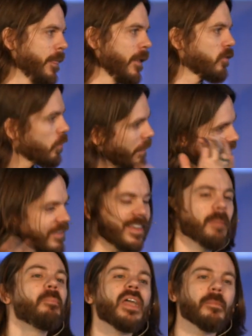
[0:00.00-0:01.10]
And so by
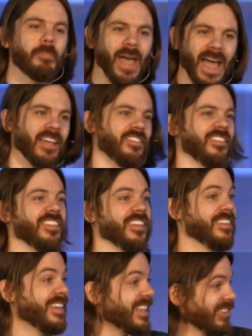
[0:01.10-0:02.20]
skipping past the
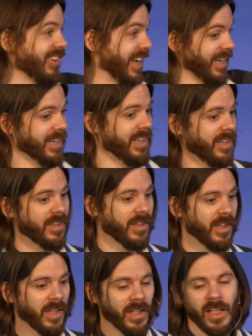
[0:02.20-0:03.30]
teaching
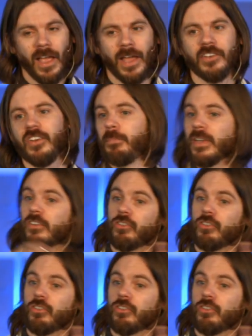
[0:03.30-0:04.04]
and jumping